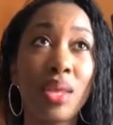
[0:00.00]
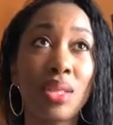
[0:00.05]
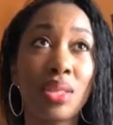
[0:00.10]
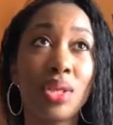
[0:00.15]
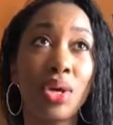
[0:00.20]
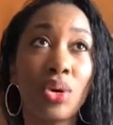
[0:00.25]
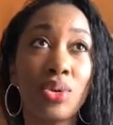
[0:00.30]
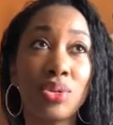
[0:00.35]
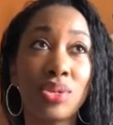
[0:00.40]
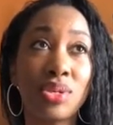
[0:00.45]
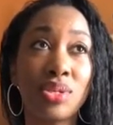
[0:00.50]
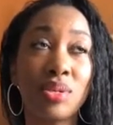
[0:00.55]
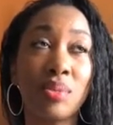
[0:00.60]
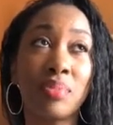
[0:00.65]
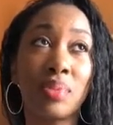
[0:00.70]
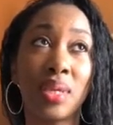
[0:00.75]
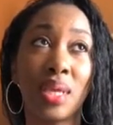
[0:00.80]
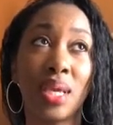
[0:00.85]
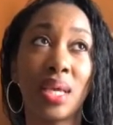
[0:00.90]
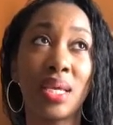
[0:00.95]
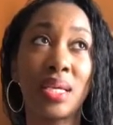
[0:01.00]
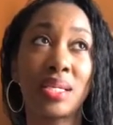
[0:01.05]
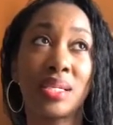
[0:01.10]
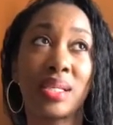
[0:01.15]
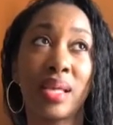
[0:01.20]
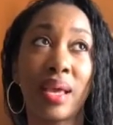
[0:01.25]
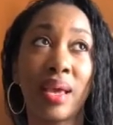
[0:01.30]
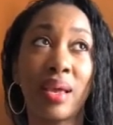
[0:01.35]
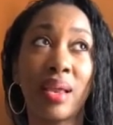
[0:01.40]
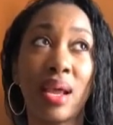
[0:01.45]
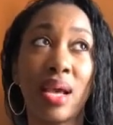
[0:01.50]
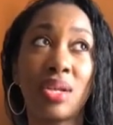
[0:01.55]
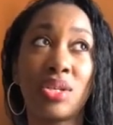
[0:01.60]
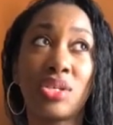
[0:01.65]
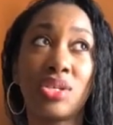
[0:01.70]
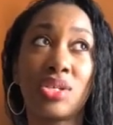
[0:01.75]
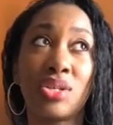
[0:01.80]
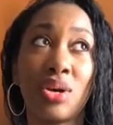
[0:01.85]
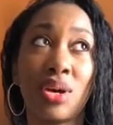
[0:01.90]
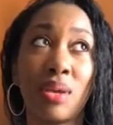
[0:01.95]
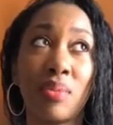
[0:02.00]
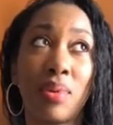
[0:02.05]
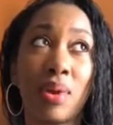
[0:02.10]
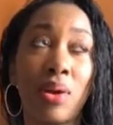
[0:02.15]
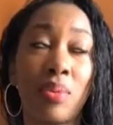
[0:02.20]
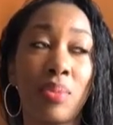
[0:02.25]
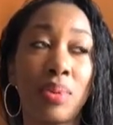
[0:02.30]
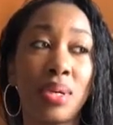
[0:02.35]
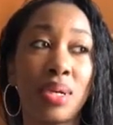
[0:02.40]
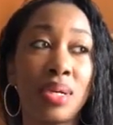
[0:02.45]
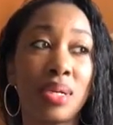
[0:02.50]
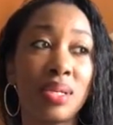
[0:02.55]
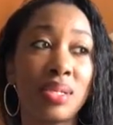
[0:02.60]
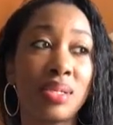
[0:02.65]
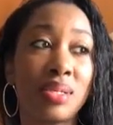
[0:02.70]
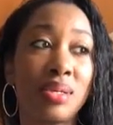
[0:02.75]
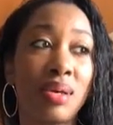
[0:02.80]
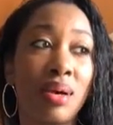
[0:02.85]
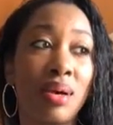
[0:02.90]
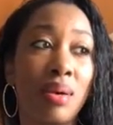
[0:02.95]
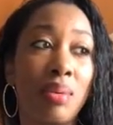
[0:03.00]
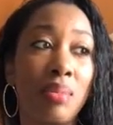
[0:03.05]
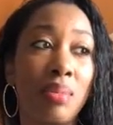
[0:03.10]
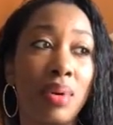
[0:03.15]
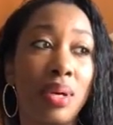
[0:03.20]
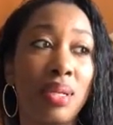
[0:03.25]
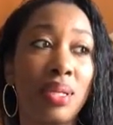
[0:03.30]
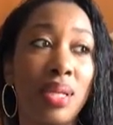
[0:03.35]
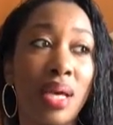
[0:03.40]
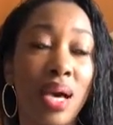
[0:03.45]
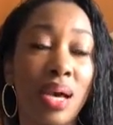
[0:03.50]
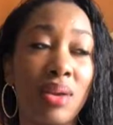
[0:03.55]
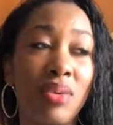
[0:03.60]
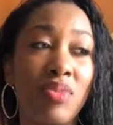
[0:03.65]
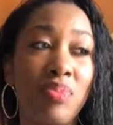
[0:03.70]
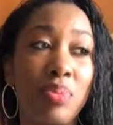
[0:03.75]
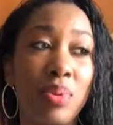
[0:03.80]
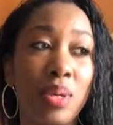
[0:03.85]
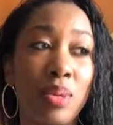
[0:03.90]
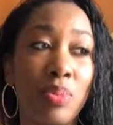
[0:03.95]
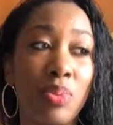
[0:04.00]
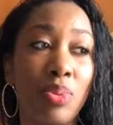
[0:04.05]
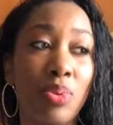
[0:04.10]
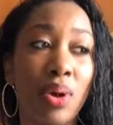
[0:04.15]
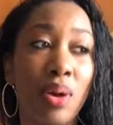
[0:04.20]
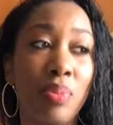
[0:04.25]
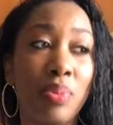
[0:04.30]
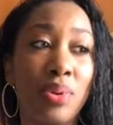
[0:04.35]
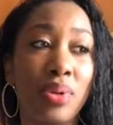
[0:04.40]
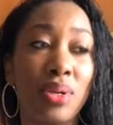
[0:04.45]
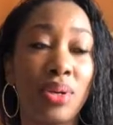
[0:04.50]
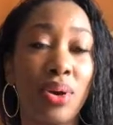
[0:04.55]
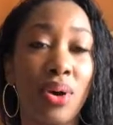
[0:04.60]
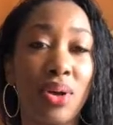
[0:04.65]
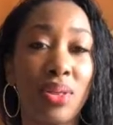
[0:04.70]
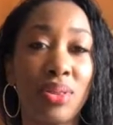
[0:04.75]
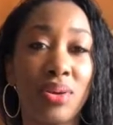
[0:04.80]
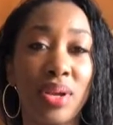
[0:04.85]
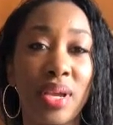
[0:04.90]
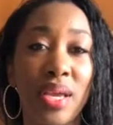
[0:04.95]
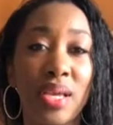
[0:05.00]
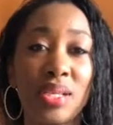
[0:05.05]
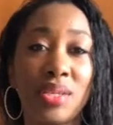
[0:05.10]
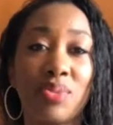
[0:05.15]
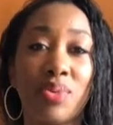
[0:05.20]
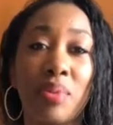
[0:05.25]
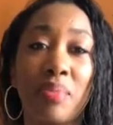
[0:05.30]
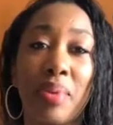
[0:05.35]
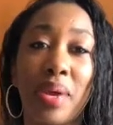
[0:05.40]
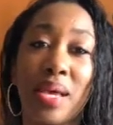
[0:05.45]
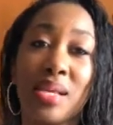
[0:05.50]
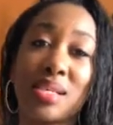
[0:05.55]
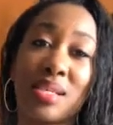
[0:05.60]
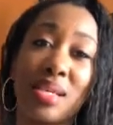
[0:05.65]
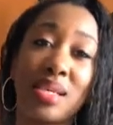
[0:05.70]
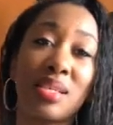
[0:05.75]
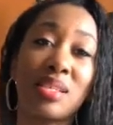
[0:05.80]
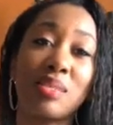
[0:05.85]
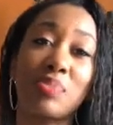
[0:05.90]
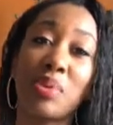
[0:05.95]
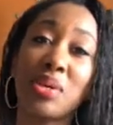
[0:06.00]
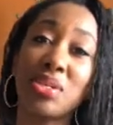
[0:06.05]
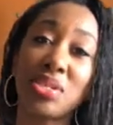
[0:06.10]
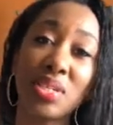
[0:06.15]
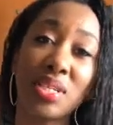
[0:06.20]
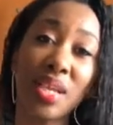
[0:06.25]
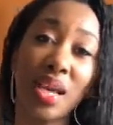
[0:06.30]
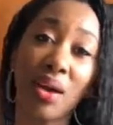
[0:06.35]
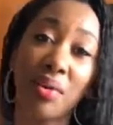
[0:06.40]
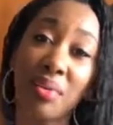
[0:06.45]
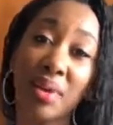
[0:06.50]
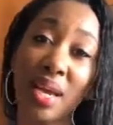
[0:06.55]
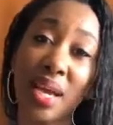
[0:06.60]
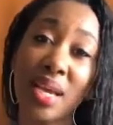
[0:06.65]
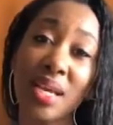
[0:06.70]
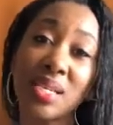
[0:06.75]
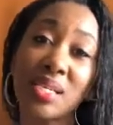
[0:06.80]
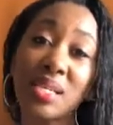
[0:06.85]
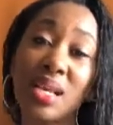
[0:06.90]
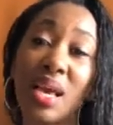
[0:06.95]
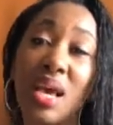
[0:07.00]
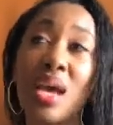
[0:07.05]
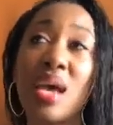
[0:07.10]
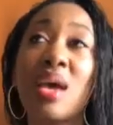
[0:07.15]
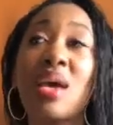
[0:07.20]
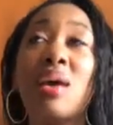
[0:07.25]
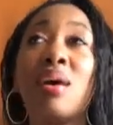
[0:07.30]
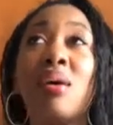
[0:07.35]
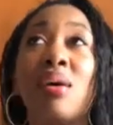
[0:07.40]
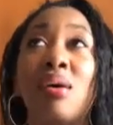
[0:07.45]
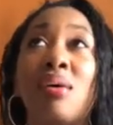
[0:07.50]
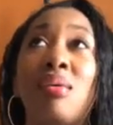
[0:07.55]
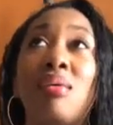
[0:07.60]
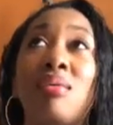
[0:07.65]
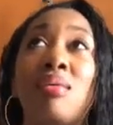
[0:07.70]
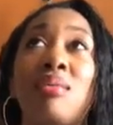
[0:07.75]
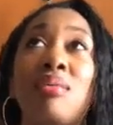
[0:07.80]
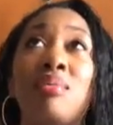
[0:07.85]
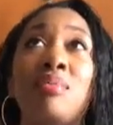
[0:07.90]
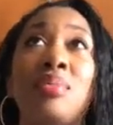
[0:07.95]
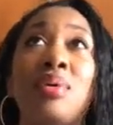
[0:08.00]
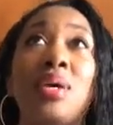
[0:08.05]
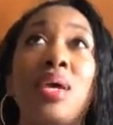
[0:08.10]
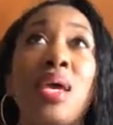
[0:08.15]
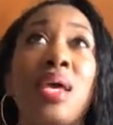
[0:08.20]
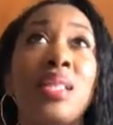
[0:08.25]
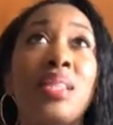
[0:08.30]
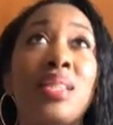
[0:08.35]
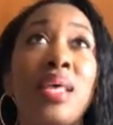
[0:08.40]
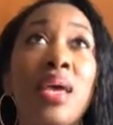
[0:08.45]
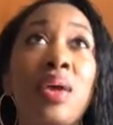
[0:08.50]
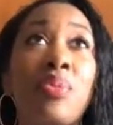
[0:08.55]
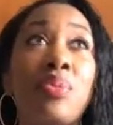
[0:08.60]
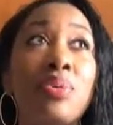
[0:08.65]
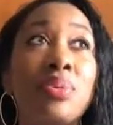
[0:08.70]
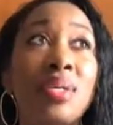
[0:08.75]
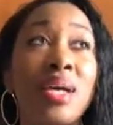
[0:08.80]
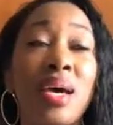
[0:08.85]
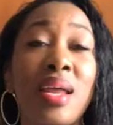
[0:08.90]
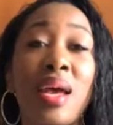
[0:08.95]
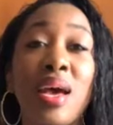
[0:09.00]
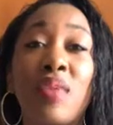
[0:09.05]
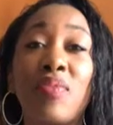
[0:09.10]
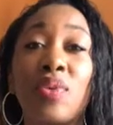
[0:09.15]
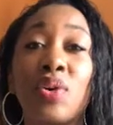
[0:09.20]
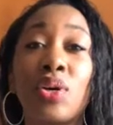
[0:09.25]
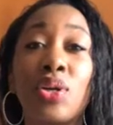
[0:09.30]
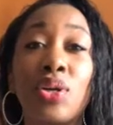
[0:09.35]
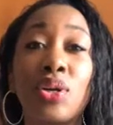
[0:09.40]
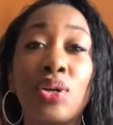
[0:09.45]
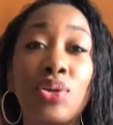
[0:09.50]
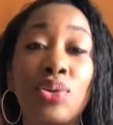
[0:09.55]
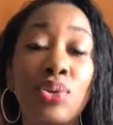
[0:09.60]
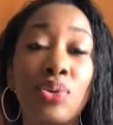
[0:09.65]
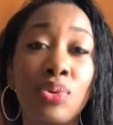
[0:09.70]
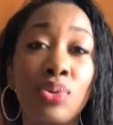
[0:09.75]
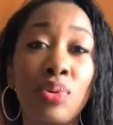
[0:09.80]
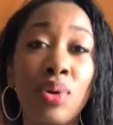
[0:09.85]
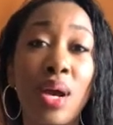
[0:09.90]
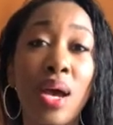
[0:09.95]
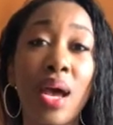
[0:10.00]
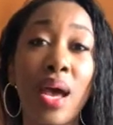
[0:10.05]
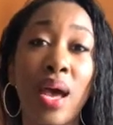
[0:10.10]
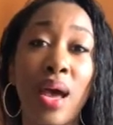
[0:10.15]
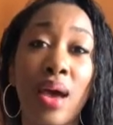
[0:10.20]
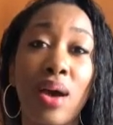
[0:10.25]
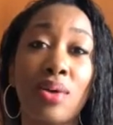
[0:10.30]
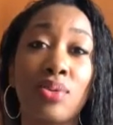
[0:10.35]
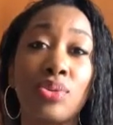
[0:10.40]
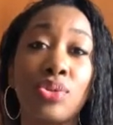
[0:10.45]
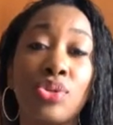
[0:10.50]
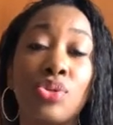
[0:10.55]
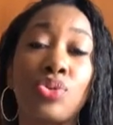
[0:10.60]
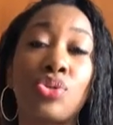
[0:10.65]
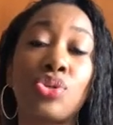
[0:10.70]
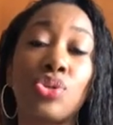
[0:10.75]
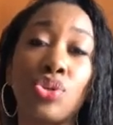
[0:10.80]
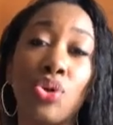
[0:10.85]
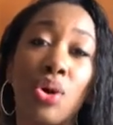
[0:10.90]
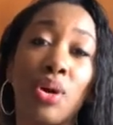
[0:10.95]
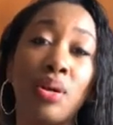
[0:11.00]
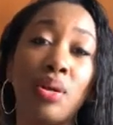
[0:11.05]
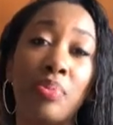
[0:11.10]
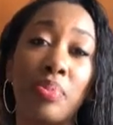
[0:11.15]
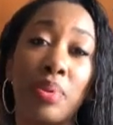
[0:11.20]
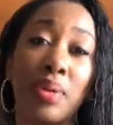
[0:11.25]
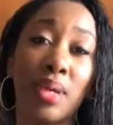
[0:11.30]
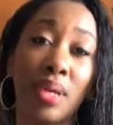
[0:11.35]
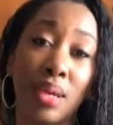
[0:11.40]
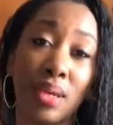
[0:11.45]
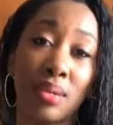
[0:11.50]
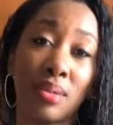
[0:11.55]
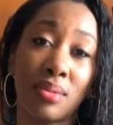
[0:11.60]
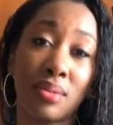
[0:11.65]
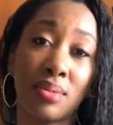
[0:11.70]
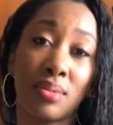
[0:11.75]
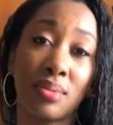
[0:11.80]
those are some things that I just thought about, because a lot of people are putting all their eggs in one basket, especially nowadays, and they will not have a clue how to start up again.